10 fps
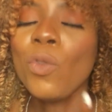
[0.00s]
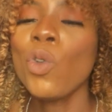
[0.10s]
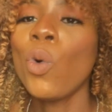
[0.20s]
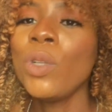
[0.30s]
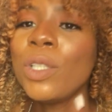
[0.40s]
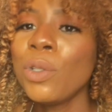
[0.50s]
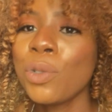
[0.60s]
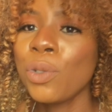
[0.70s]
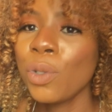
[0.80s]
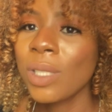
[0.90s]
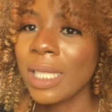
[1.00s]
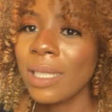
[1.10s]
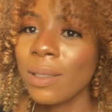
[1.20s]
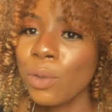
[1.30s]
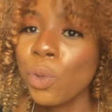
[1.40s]
You're only going to do your skin
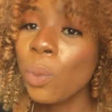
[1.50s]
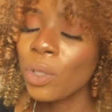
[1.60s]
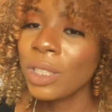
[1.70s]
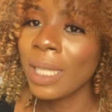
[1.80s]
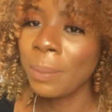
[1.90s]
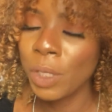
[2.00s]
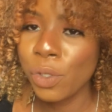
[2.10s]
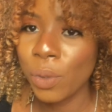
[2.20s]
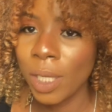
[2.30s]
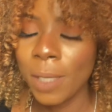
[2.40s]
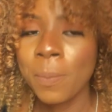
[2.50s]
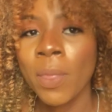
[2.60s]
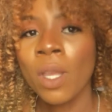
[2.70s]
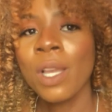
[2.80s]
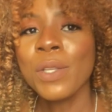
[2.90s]
so much damage, okay?
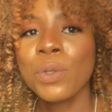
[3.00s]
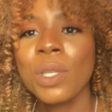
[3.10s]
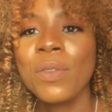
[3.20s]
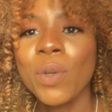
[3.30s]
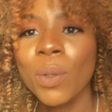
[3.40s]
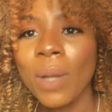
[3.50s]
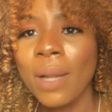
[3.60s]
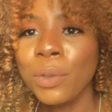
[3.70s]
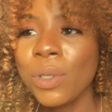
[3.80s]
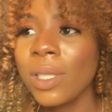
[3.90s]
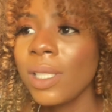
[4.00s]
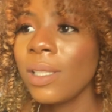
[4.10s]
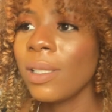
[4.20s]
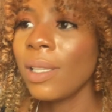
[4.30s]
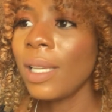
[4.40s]
So if you're
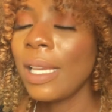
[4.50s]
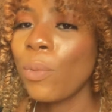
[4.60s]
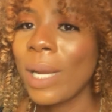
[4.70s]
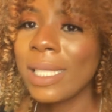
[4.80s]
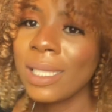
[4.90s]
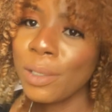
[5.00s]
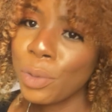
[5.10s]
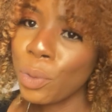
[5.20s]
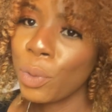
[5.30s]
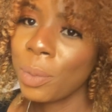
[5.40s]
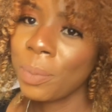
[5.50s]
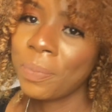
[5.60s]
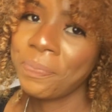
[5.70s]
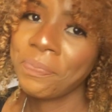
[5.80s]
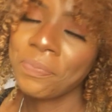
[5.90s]
using a whitening scrub,
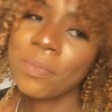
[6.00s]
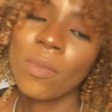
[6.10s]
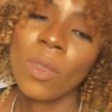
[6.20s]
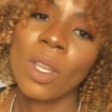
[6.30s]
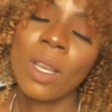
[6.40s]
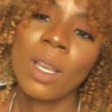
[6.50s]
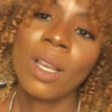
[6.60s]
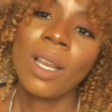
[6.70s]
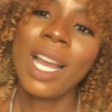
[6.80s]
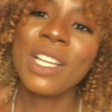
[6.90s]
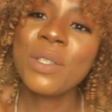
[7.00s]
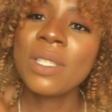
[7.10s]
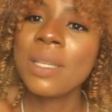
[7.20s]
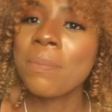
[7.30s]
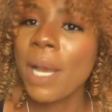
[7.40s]
and you're
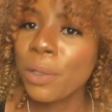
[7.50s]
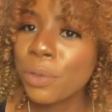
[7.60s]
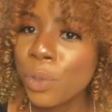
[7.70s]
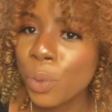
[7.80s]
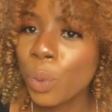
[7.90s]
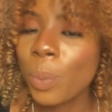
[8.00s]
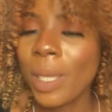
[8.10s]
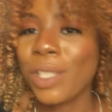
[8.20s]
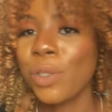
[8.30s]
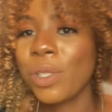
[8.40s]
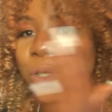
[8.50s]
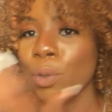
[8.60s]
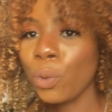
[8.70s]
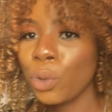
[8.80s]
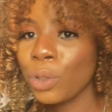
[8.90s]
using a mild soap and you're using your
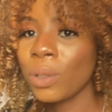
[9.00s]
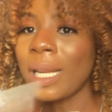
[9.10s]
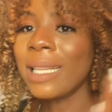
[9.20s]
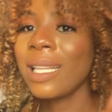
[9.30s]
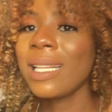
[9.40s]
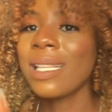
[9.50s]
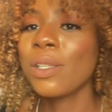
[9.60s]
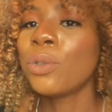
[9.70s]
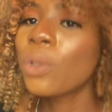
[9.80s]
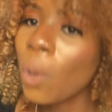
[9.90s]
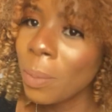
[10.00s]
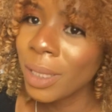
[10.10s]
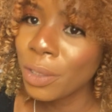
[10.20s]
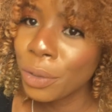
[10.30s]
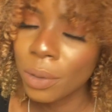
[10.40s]
lotion, I think that's a good
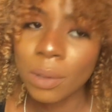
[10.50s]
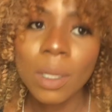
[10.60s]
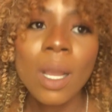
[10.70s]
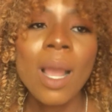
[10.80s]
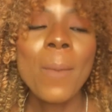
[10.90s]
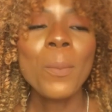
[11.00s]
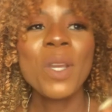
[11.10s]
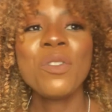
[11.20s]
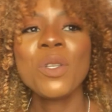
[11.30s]
combination. But if